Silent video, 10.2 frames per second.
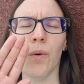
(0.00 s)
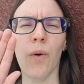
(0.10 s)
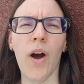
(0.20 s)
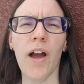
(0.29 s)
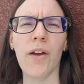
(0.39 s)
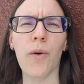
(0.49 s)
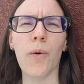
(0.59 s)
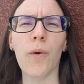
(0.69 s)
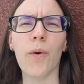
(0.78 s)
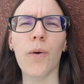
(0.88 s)

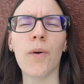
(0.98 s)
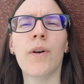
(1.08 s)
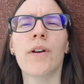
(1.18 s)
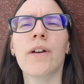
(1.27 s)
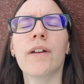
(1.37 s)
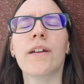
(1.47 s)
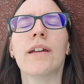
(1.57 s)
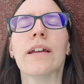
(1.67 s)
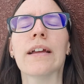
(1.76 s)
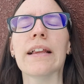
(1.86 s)
Ohio.
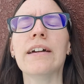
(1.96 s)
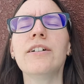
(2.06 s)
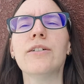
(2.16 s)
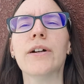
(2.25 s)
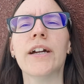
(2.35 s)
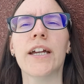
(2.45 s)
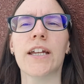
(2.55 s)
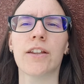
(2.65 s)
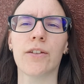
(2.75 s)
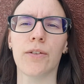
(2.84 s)
Hello
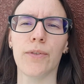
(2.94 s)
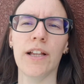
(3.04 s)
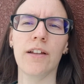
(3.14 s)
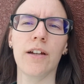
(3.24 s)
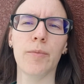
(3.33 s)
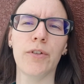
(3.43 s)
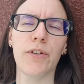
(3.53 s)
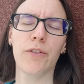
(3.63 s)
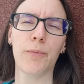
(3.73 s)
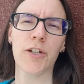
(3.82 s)
and welcome
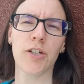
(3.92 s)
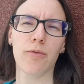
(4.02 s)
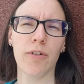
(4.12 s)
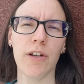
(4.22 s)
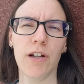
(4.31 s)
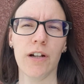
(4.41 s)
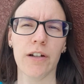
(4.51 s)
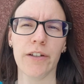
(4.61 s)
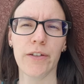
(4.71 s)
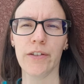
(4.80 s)
to a special
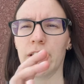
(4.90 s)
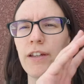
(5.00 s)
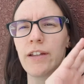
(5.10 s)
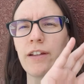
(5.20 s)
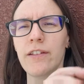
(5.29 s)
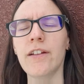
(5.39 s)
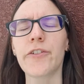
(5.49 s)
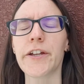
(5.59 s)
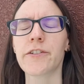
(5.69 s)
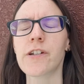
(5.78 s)
vlog. You see, the
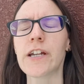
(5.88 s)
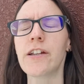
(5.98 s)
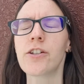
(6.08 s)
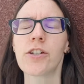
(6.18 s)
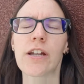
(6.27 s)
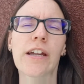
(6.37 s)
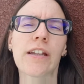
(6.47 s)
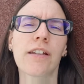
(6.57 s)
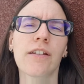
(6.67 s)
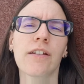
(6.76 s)
scenery has changed
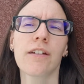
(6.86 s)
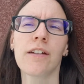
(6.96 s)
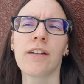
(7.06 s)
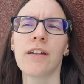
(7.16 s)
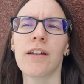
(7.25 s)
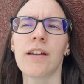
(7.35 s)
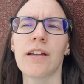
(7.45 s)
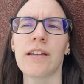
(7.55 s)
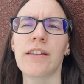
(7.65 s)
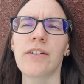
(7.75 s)
and
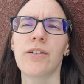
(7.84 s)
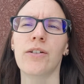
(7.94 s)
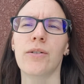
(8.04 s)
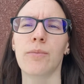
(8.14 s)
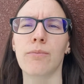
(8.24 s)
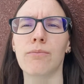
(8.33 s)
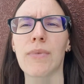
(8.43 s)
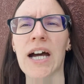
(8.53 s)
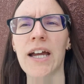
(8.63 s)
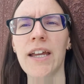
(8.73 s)
you
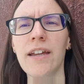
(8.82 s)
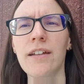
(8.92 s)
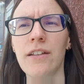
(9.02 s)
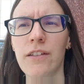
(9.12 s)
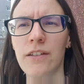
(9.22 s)
might